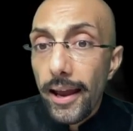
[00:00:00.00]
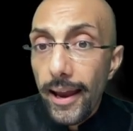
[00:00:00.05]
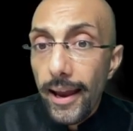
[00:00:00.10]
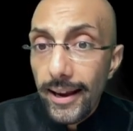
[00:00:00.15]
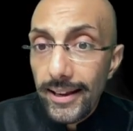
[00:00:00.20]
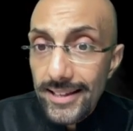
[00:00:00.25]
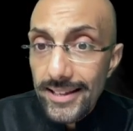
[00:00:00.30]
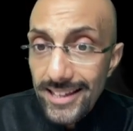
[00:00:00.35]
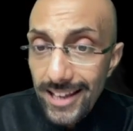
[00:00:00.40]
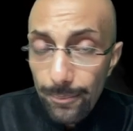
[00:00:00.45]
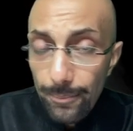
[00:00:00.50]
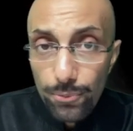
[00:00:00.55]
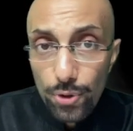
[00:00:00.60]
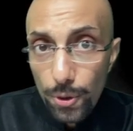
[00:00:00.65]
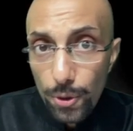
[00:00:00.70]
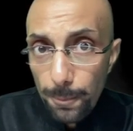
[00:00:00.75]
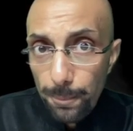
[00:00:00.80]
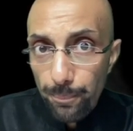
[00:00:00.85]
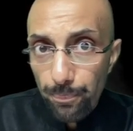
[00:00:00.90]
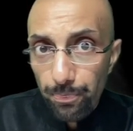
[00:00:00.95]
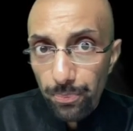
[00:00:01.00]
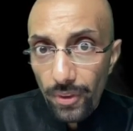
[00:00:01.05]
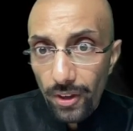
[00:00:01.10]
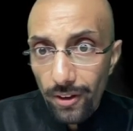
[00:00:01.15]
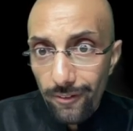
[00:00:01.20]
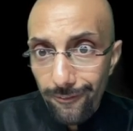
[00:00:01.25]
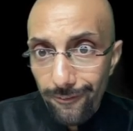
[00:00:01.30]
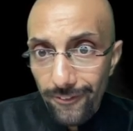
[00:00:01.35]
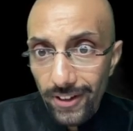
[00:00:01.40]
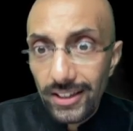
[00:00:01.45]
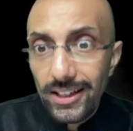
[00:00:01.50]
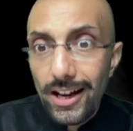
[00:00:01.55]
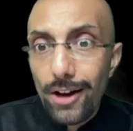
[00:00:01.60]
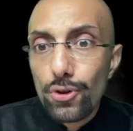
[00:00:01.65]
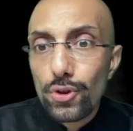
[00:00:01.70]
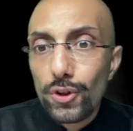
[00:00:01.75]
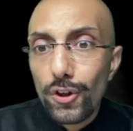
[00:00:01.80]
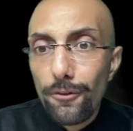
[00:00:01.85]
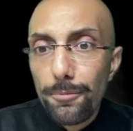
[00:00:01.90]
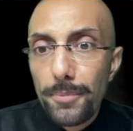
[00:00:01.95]
Except when
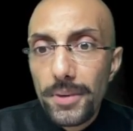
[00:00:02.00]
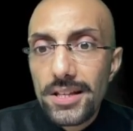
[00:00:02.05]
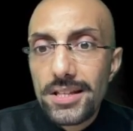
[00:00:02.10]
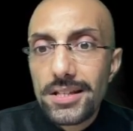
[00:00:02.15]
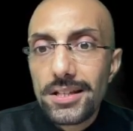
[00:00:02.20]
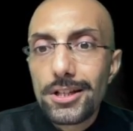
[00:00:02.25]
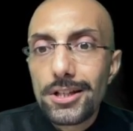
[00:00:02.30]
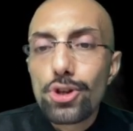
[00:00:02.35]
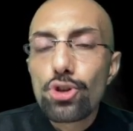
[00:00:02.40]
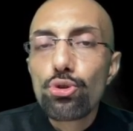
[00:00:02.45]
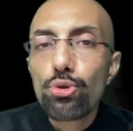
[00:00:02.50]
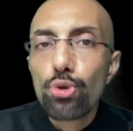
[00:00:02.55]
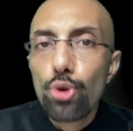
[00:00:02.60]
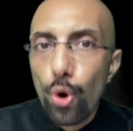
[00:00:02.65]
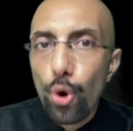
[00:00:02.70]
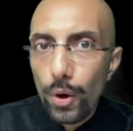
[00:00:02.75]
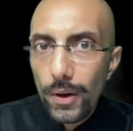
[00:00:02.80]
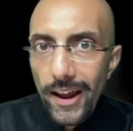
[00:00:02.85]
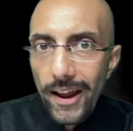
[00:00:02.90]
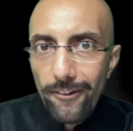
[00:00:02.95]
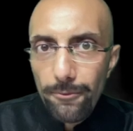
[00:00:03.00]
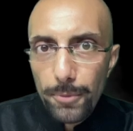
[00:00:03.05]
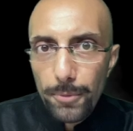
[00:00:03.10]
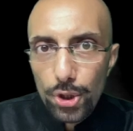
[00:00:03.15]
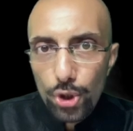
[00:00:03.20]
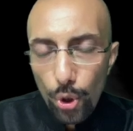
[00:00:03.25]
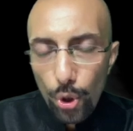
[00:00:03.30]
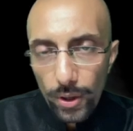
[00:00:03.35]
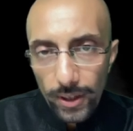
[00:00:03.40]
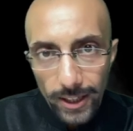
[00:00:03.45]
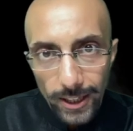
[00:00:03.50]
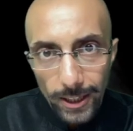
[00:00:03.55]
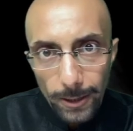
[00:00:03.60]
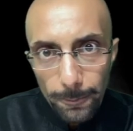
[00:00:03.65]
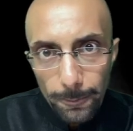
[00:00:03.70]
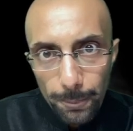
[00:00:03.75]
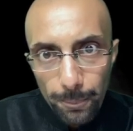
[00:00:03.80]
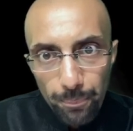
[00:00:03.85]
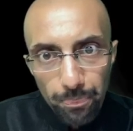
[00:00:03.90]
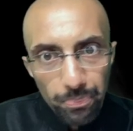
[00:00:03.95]
Council of Ministers do not have majority,
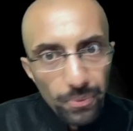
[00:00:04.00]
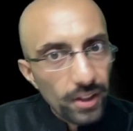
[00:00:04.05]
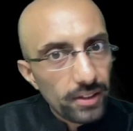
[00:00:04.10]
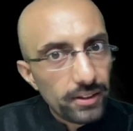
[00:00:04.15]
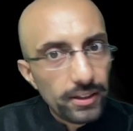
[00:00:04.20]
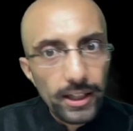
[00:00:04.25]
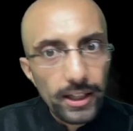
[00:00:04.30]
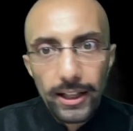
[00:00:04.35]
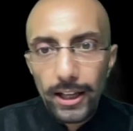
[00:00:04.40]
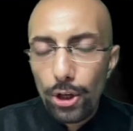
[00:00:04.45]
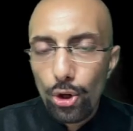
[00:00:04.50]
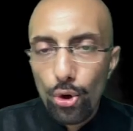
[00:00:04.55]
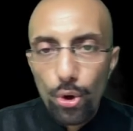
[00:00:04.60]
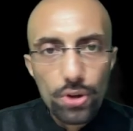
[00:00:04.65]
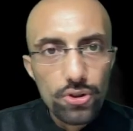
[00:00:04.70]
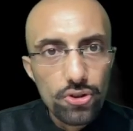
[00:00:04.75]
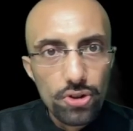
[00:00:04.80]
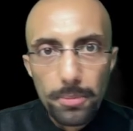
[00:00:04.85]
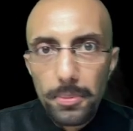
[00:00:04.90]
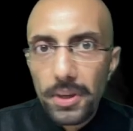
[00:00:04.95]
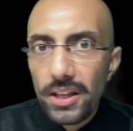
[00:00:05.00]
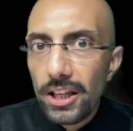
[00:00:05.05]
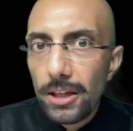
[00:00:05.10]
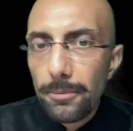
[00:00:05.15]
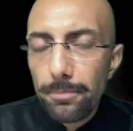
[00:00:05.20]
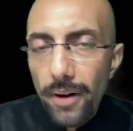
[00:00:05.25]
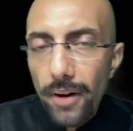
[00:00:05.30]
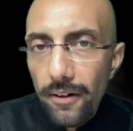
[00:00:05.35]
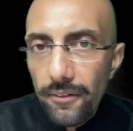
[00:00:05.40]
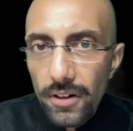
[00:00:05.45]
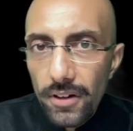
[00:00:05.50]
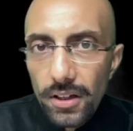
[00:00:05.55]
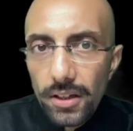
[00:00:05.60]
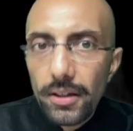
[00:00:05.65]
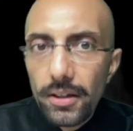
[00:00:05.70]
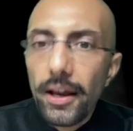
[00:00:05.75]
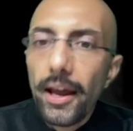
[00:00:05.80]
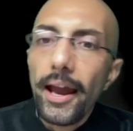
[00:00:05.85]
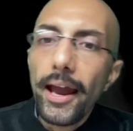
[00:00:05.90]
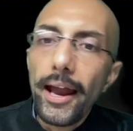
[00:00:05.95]
they cannot remain in power
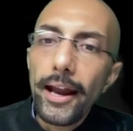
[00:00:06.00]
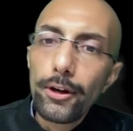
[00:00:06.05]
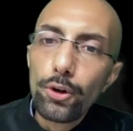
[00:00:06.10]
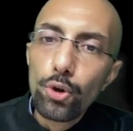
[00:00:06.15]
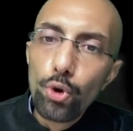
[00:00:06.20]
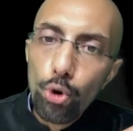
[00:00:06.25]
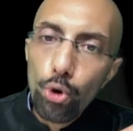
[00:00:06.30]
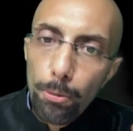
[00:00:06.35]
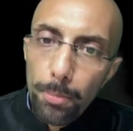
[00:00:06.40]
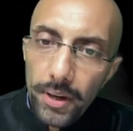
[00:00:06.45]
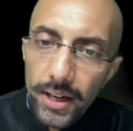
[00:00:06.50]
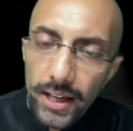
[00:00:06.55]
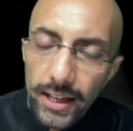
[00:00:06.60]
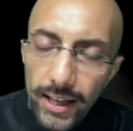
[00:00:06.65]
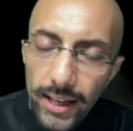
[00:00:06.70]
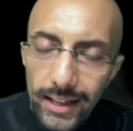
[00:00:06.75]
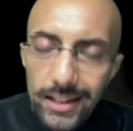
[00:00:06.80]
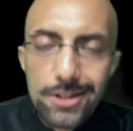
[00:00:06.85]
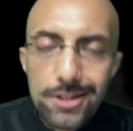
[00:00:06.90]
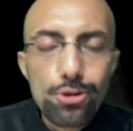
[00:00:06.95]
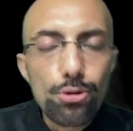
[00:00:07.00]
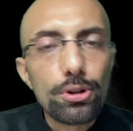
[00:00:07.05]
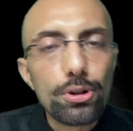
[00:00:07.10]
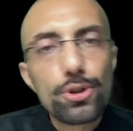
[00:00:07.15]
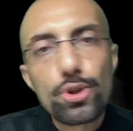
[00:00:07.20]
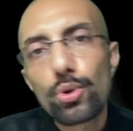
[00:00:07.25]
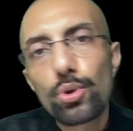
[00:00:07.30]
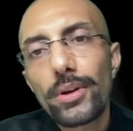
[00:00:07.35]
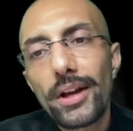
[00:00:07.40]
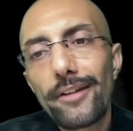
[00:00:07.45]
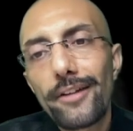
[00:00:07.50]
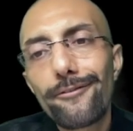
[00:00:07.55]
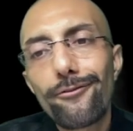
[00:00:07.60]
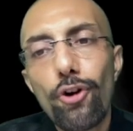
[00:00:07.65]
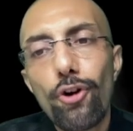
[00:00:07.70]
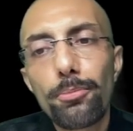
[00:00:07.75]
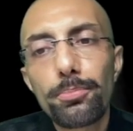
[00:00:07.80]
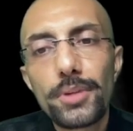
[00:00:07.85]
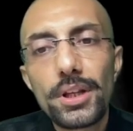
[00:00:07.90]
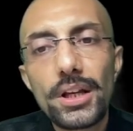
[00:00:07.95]
and nobody else also can
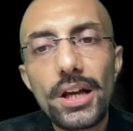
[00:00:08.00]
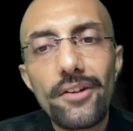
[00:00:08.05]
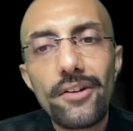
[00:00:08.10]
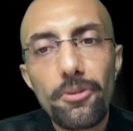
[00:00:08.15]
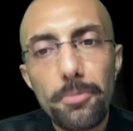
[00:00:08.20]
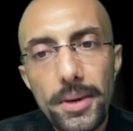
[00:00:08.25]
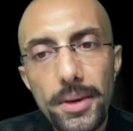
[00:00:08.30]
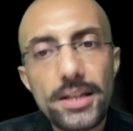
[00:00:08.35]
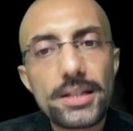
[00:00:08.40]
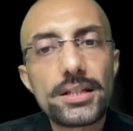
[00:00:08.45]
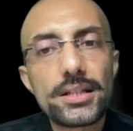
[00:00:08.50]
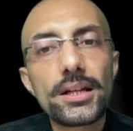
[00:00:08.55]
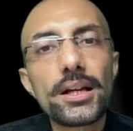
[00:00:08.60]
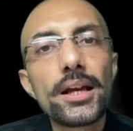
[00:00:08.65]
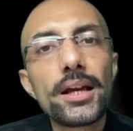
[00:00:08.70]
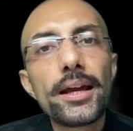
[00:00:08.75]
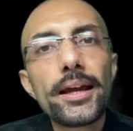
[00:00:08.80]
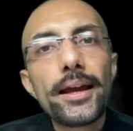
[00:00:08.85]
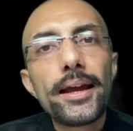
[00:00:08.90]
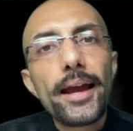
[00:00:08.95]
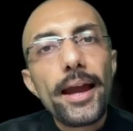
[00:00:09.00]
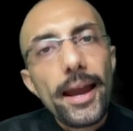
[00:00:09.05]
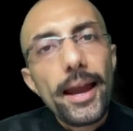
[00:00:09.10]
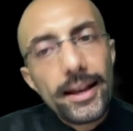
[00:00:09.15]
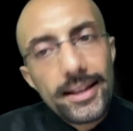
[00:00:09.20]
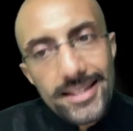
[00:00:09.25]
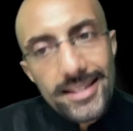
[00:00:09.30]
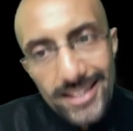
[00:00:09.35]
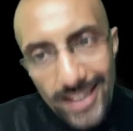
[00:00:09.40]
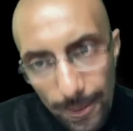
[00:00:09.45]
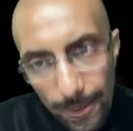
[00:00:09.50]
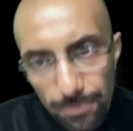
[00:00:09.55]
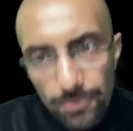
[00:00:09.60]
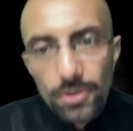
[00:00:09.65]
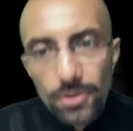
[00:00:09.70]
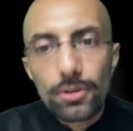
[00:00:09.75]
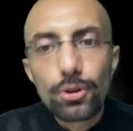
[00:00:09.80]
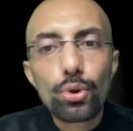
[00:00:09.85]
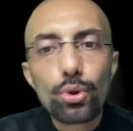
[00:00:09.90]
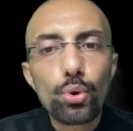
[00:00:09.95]
form the government. Except
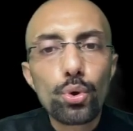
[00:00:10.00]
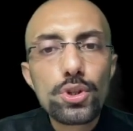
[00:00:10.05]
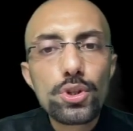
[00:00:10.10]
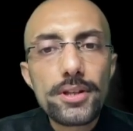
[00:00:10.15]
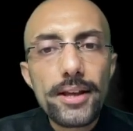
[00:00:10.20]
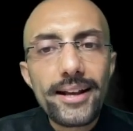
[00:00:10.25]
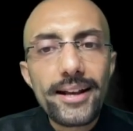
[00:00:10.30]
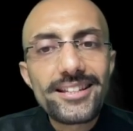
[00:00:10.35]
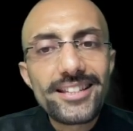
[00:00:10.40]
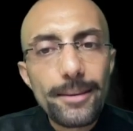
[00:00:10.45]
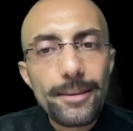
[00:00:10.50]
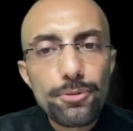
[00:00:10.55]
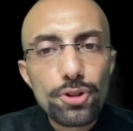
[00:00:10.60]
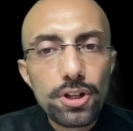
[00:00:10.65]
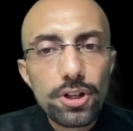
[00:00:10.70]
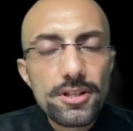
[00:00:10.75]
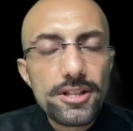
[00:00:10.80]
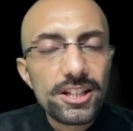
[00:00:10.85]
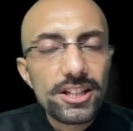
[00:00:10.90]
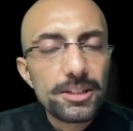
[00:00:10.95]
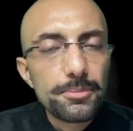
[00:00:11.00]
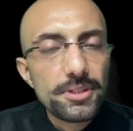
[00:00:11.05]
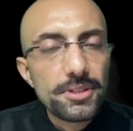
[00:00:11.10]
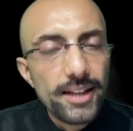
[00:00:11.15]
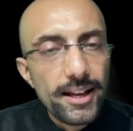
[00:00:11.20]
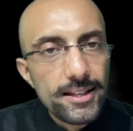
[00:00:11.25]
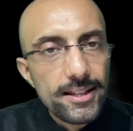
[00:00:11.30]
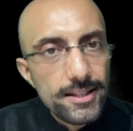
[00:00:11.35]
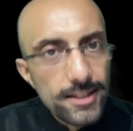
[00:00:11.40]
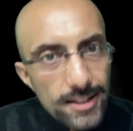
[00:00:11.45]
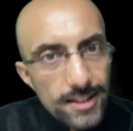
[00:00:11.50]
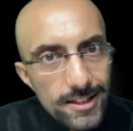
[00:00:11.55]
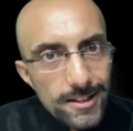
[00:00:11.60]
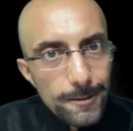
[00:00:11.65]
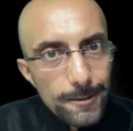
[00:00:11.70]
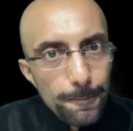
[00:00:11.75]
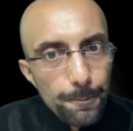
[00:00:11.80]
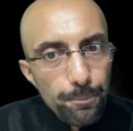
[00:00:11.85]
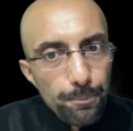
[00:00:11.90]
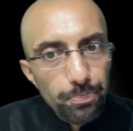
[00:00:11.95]
those exceptional circumstances,
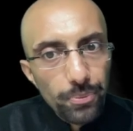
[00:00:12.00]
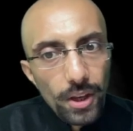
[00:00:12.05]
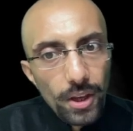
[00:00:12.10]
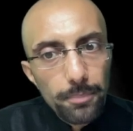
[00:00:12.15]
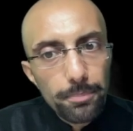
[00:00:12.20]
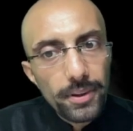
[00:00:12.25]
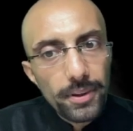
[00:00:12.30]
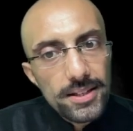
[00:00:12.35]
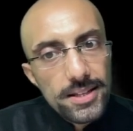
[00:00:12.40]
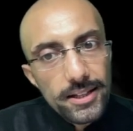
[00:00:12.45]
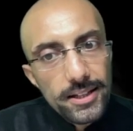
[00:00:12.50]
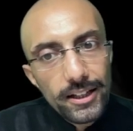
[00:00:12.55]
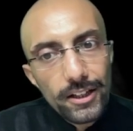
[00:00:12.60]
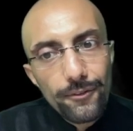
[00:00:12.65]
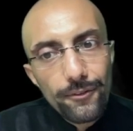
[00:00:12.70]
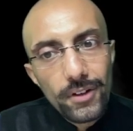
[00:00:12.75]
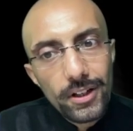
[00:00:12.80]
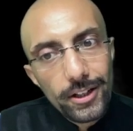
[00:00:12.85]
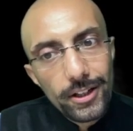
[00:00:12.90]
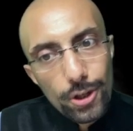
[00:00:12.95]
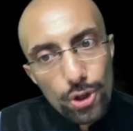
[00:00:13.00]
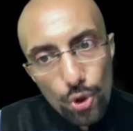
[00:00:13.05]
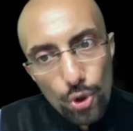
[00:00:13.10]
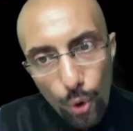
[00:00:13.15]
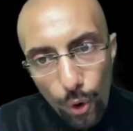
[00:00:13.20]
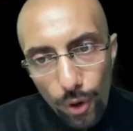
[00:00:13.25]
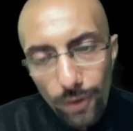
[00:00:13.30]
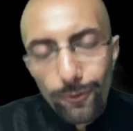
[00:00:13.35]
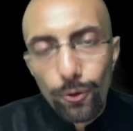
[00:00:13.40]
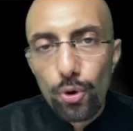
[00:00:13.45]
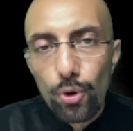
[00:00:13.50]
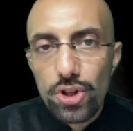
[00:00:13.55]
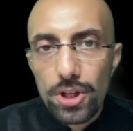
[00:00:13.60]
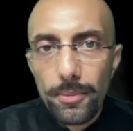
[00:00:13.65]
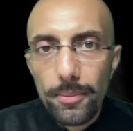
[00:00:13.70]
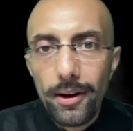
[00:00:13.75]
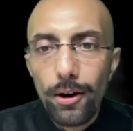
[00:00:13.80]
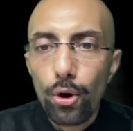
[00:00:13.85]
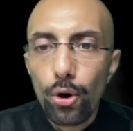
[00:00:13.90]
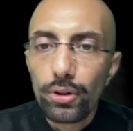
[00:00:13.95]
President will dissolve Lok
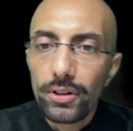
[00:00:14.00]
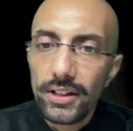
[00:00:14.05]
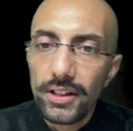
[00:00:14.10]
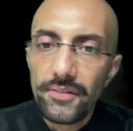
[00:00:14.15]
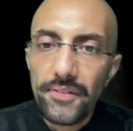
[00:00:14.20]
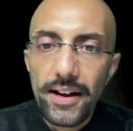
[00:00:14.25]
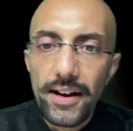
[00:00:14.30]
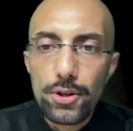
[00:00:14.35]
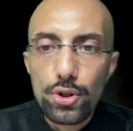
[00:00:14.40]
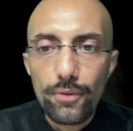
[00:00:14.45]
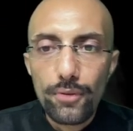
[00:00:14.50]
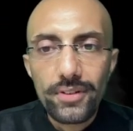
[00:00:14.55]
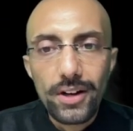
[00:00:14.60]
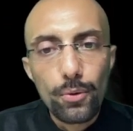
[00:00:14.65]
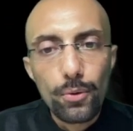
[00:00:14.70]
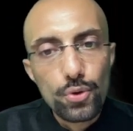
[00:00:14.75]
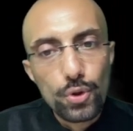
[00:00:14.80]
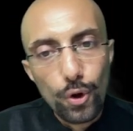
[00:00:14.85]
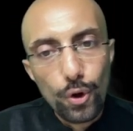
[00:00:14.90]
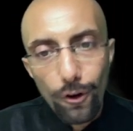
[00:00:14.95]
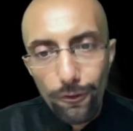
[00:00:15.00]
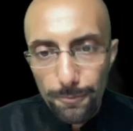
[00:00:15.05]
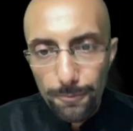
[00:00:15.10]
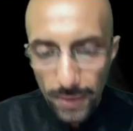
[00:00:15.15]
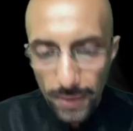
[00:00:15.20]
Sabha on the advice of Council of